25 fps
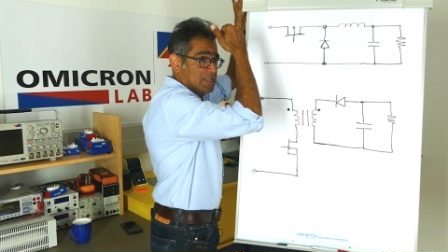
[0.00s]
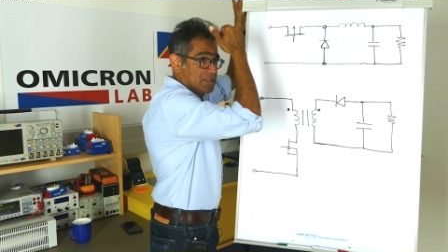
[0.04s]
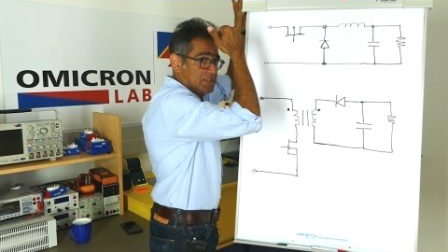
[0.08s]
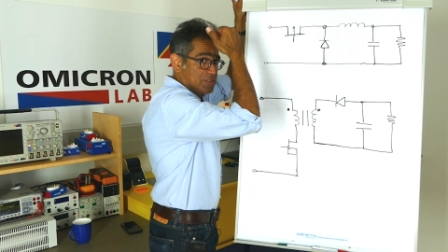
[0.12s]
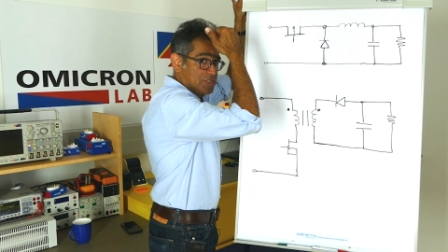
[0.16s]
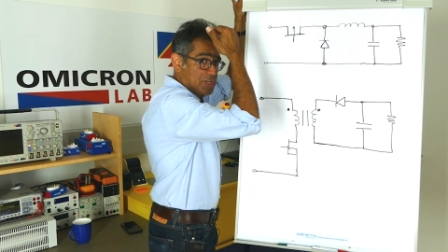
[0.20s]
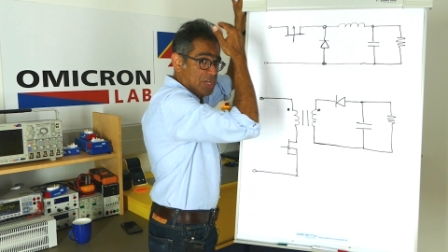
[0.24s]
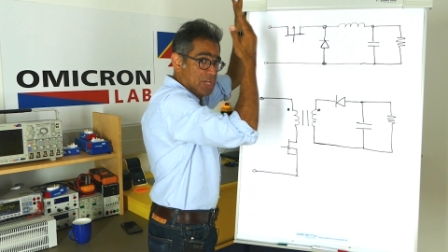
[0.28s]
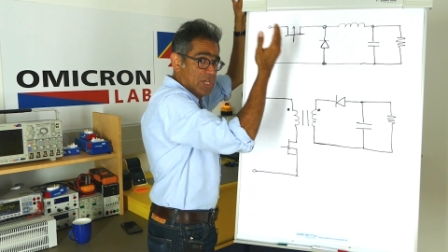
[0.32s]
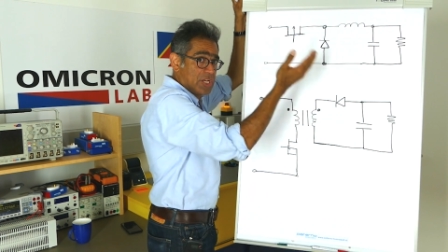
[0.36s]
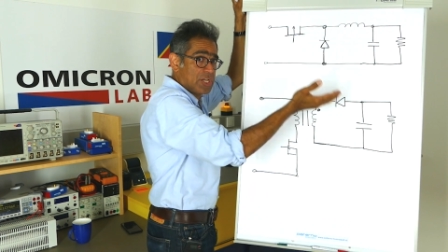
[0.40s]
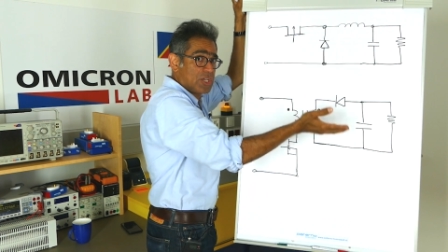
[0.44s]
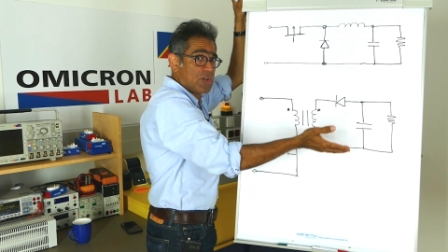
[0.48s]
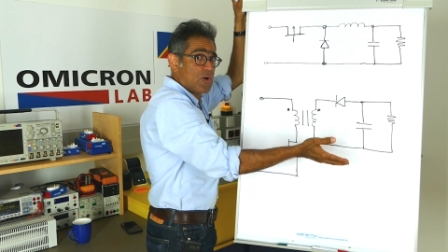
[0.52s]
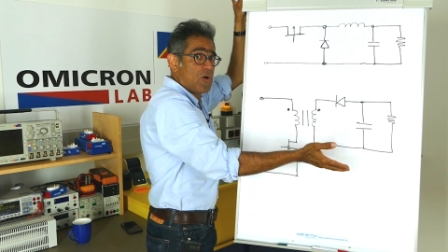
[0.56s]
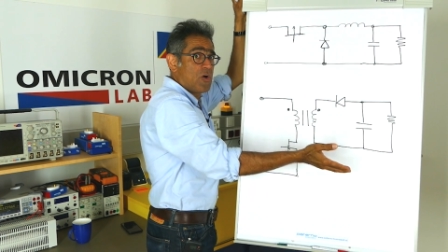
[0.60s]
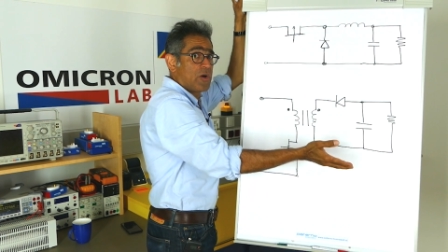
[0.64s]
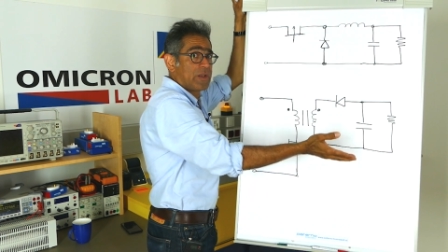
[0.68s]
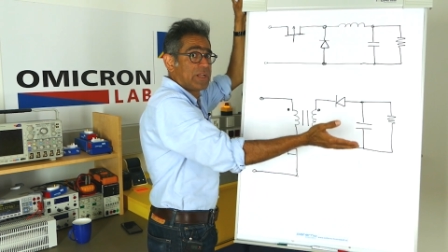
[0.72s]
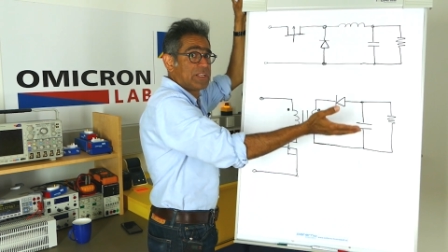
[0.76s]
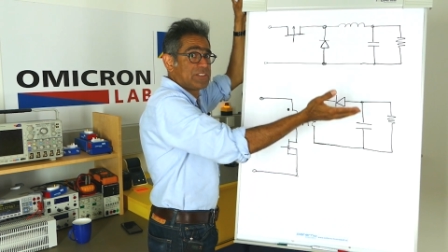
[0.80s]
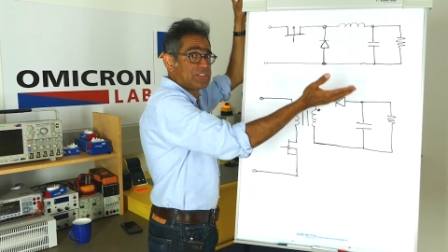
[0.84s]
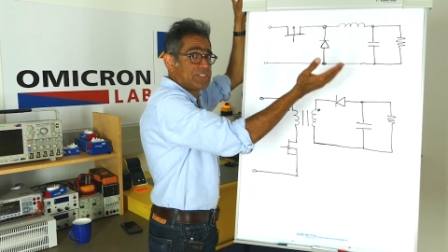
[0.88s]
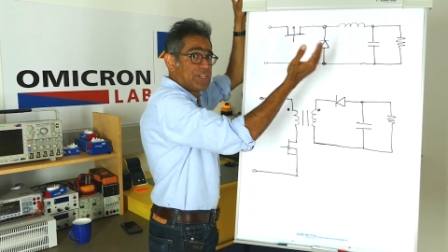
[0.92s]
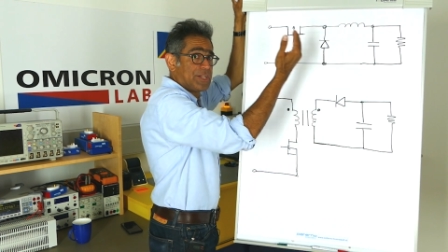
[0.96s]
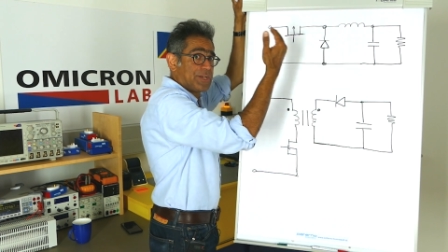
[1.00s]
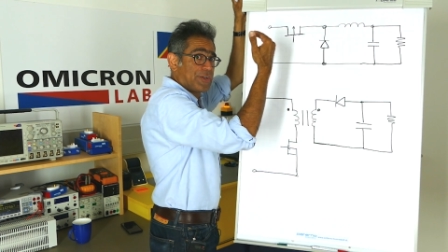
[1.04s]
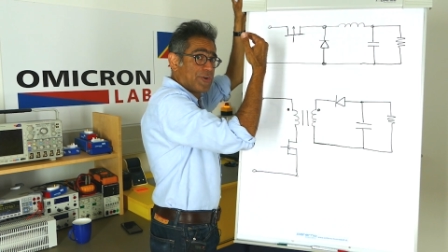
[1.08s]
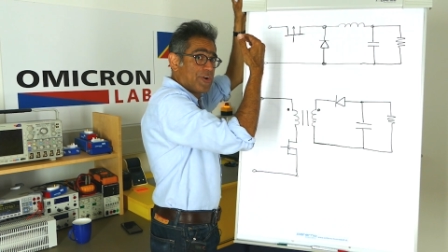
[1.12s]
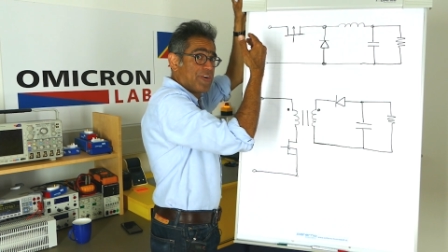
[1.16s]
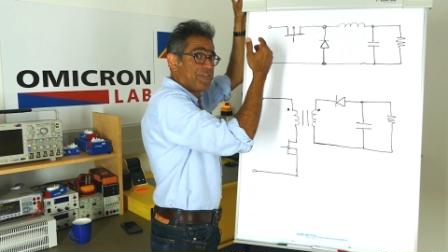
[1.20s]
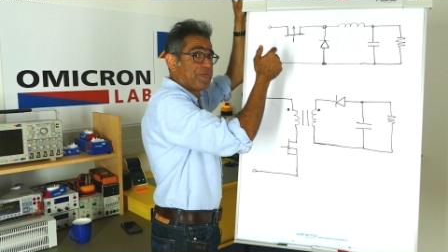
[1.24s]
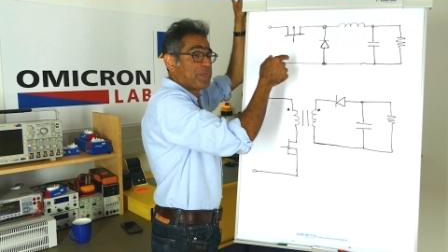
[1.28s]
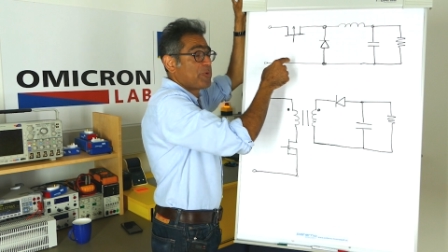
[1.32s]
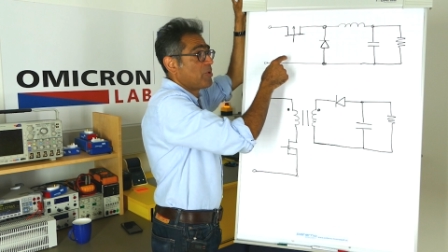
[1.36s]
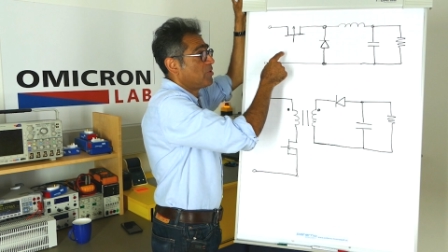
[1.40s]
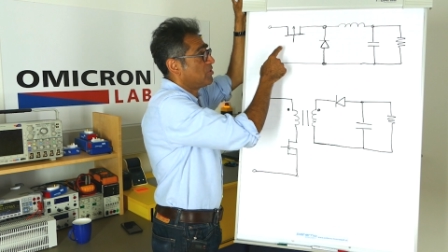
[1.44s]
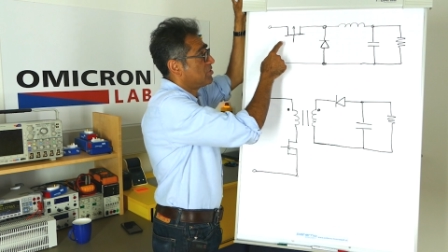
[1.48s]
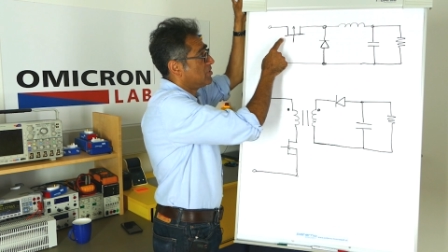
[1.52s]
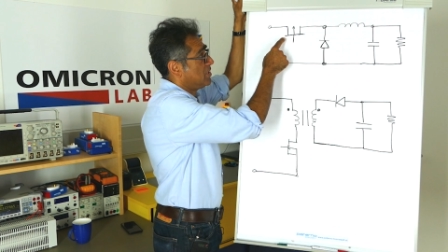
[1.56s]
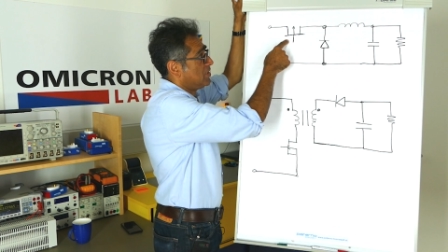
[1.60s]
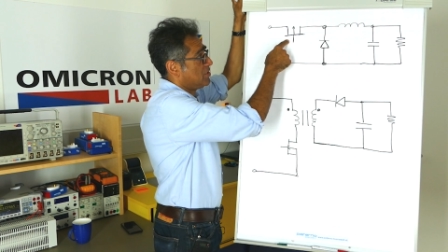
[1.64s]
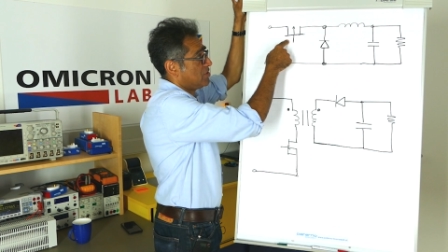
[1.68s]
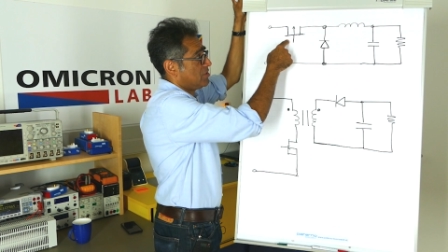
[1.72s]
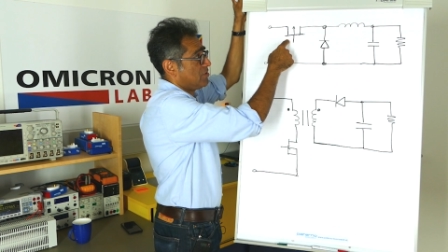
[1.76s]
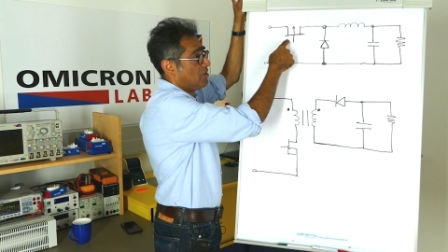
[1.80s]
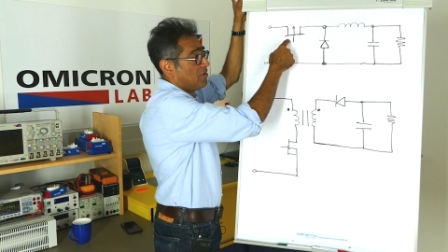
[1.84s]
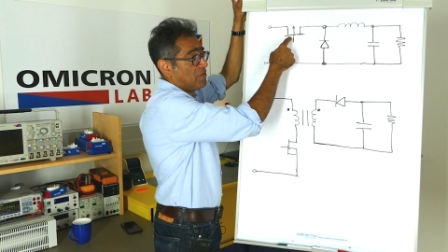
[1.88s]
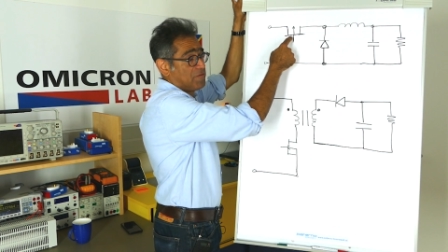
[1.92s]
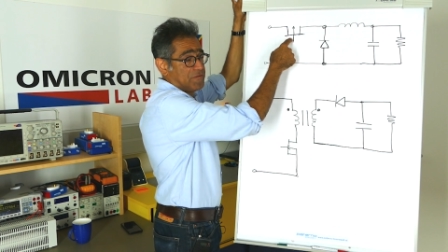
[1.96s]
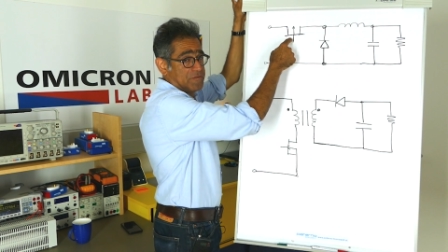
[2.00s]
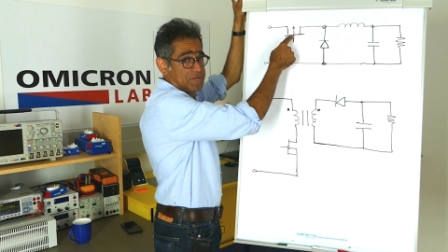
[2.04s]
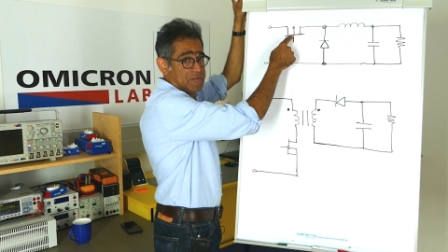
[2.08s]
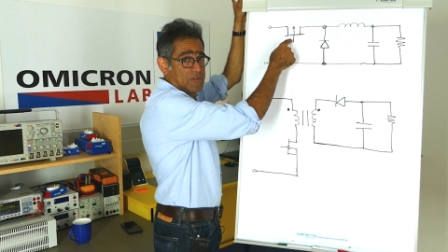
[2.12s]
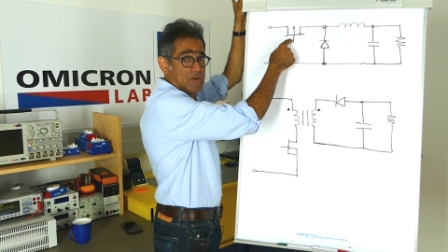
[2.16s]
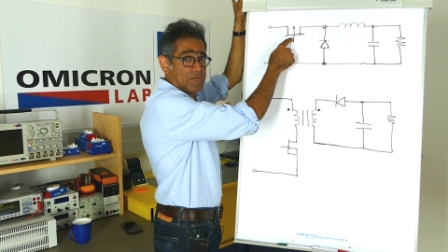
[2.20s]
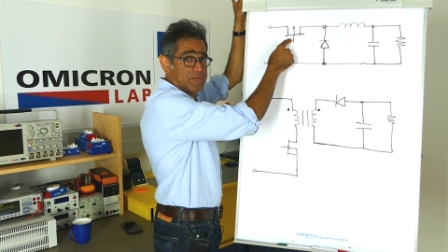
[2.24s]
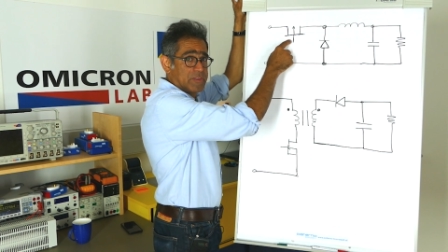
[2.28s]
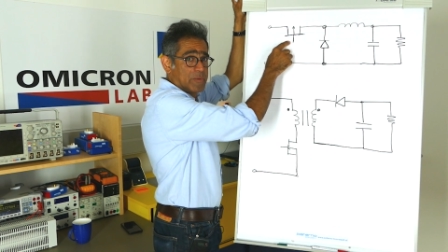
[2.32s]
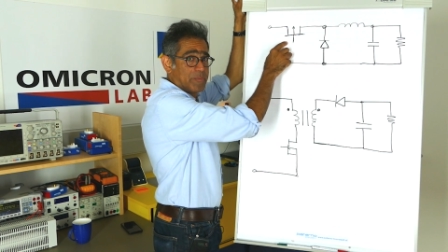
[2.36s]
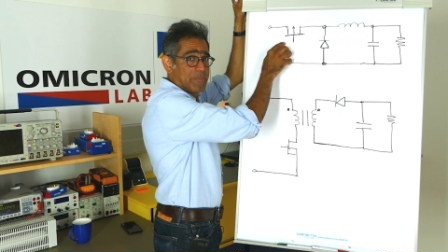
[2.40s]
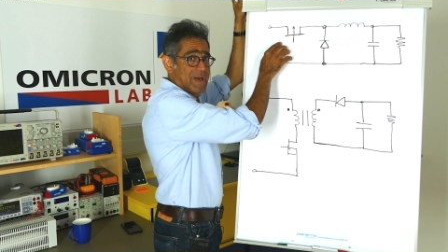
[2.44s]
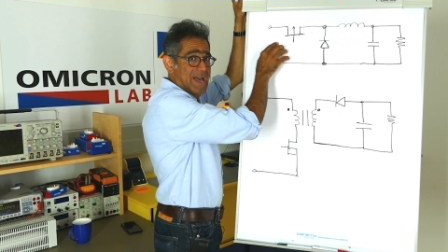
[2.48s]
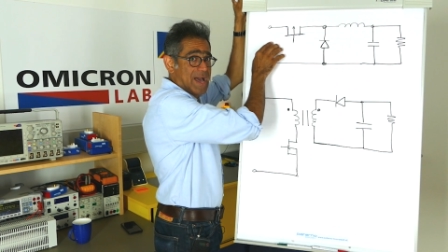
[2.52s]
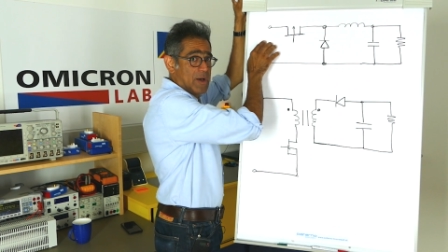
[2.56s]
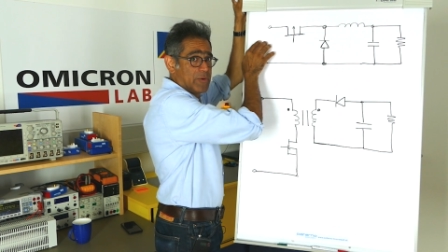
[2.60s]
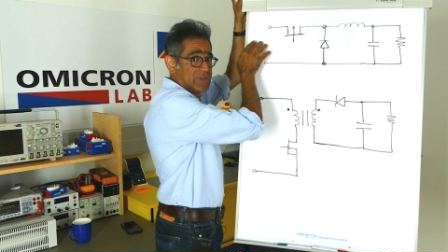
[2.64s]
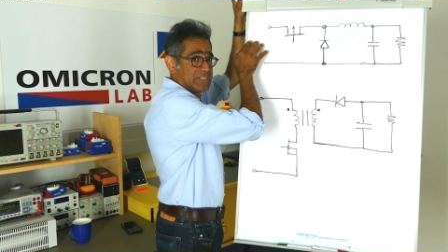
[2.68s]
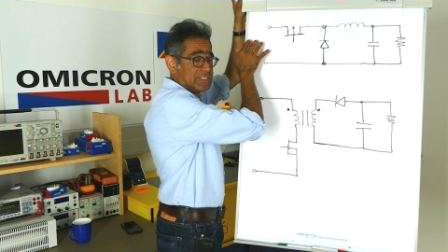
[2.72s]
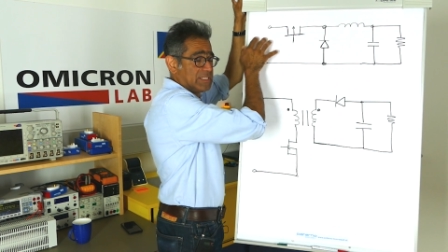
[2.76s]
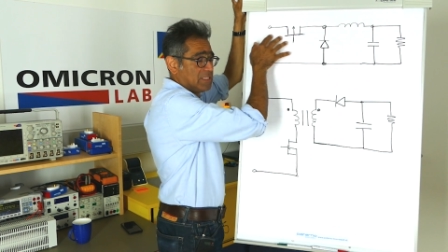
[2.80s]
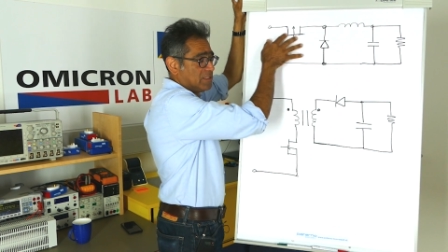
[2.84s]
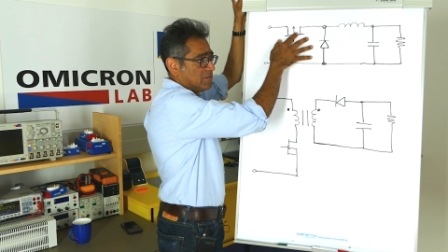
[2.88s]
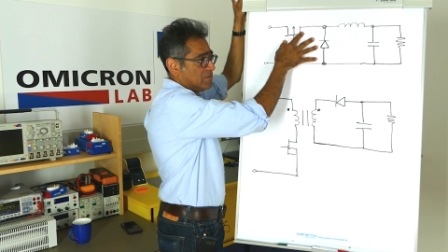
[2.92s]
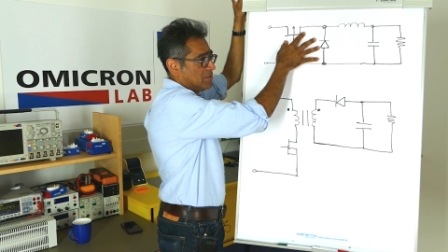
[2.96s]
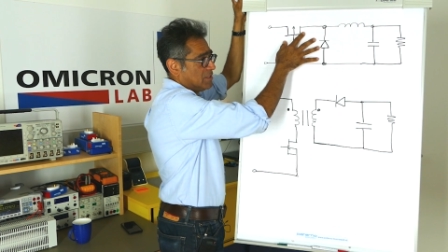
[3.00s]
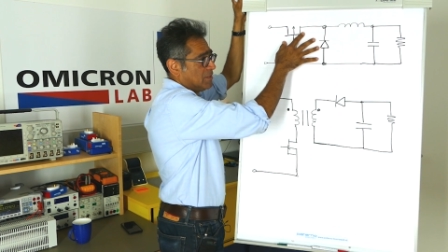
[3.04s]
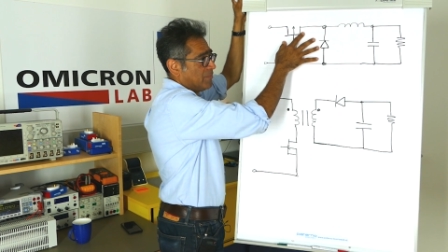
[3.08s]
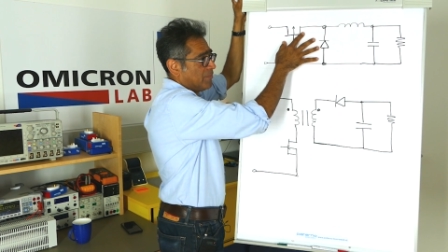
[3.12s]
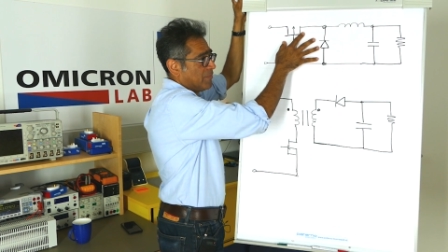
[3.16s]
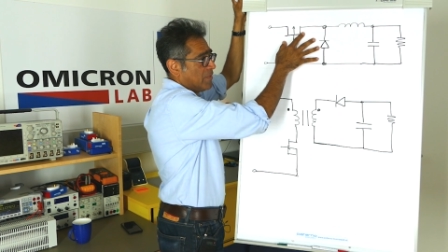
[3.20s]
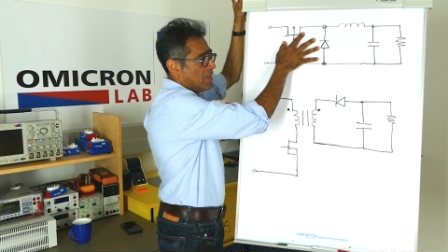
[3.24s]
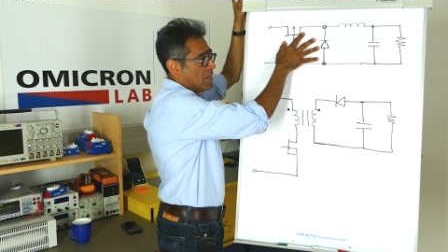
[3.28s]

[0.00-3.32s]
turning on and turning off process of, of the power delivery.